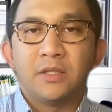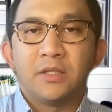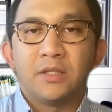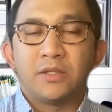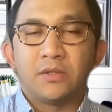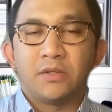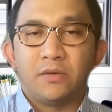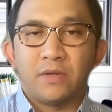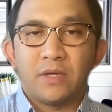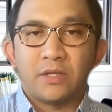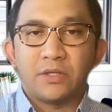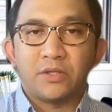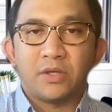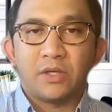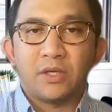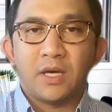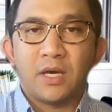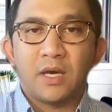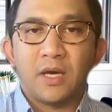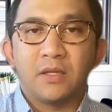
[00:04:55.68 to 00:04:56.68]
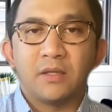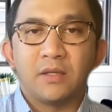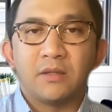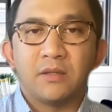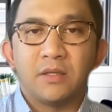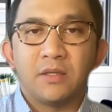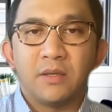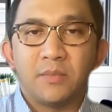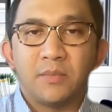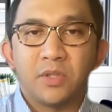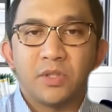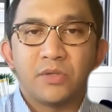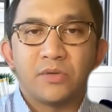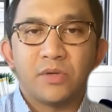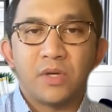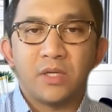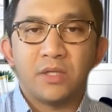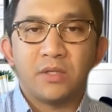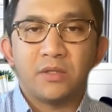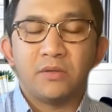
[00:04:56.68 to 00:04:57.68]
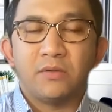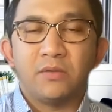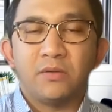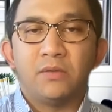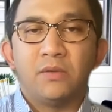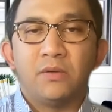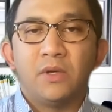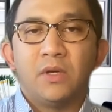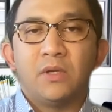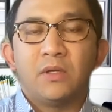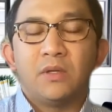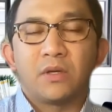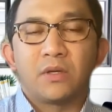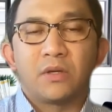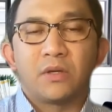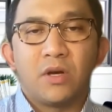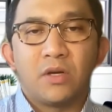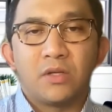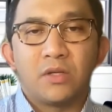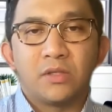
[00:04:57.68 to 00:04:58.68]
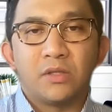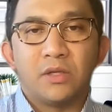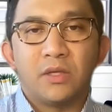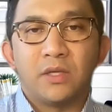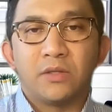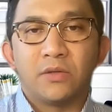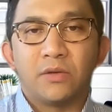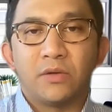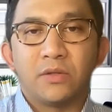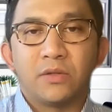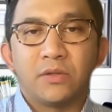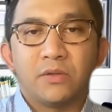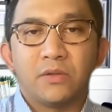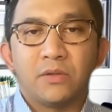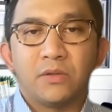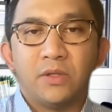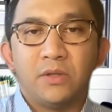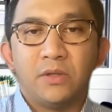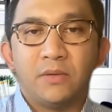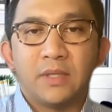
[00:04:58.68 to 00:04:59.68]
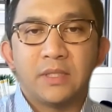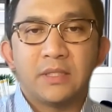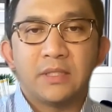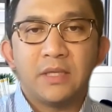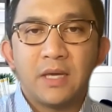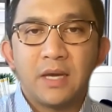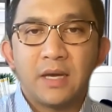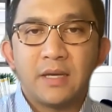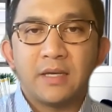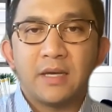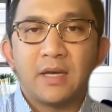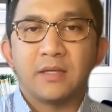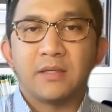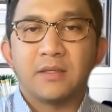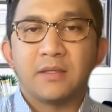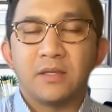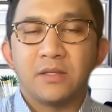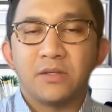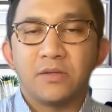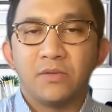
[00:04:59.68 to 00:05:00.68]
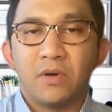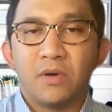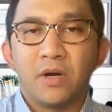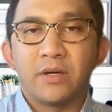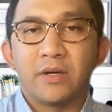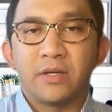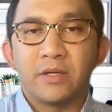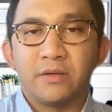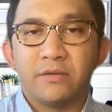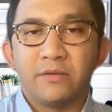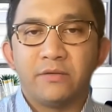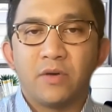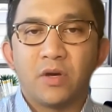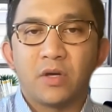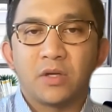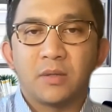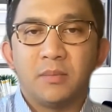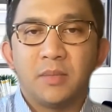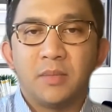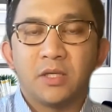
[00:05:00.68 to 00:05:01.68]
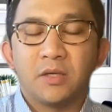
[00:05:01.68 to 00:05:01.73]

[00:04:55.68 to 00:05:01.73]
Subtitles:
so that you can demonstrate to the consulate or to the USCIS that you are irrevocably